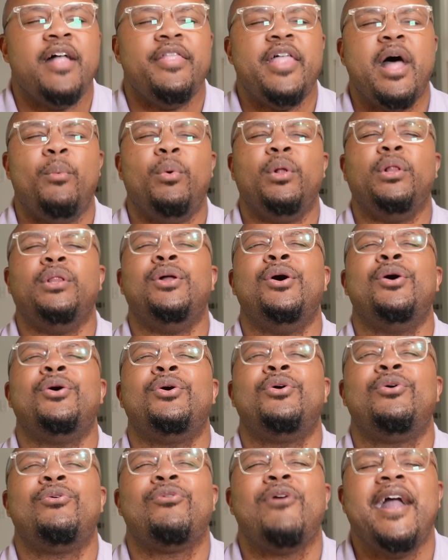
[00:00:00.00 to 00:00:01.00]
that will
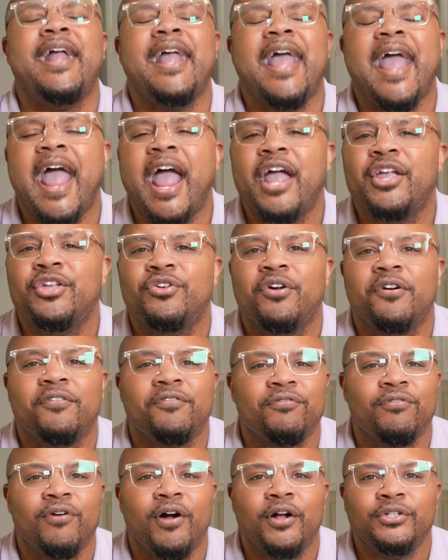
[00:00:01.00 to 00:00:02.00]
look great at your
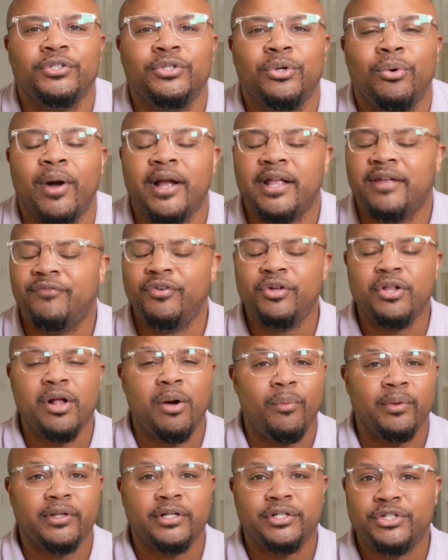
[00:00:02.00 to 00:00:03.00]
front door. And if you
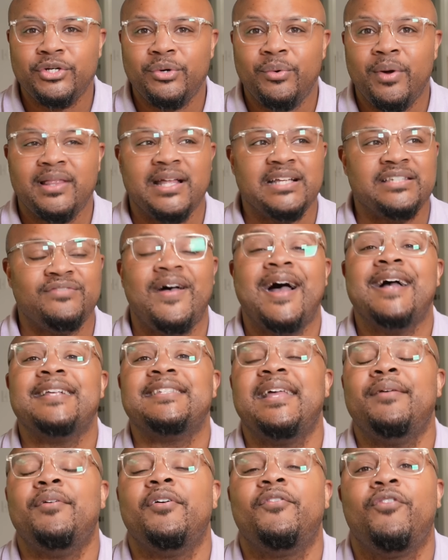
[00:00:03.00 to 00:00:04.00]
don't want to do it, that's fine.
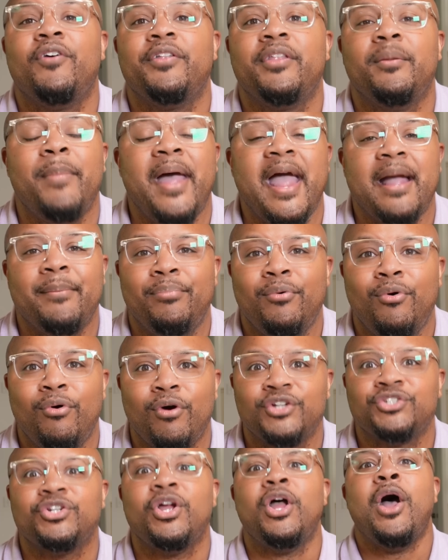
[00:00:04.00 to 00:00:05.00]
Save it for the back
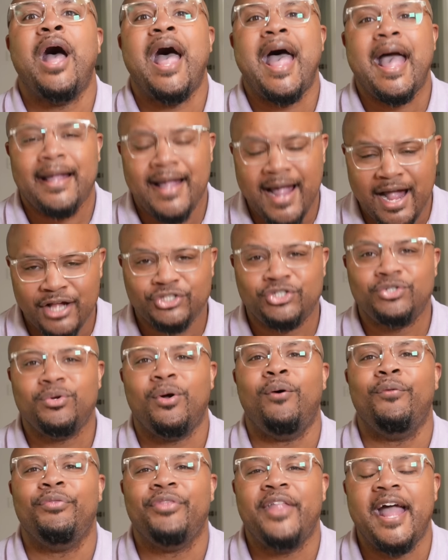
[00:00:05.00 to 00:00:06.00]
porch. I got
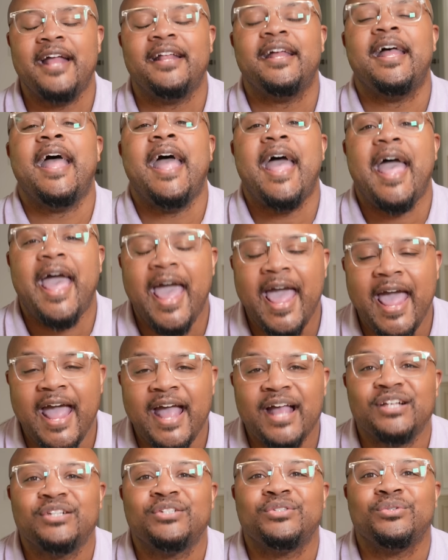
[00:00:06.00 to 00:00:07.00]
you on that
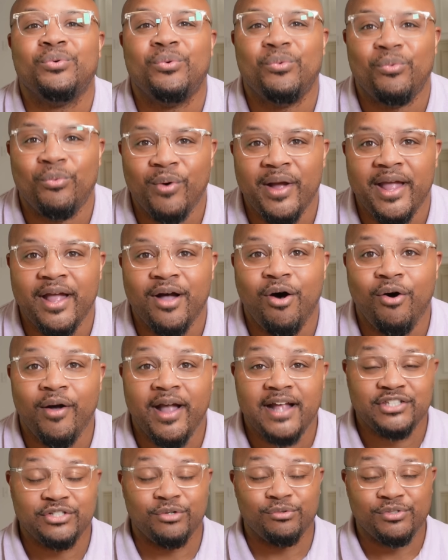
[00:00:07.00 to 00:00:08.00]
as well.
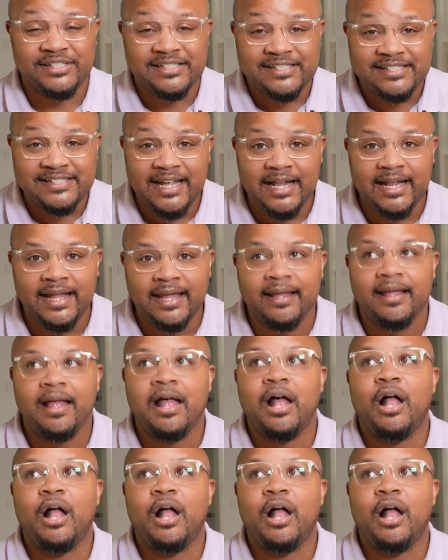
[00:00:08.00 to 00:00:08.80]
Okay, so seating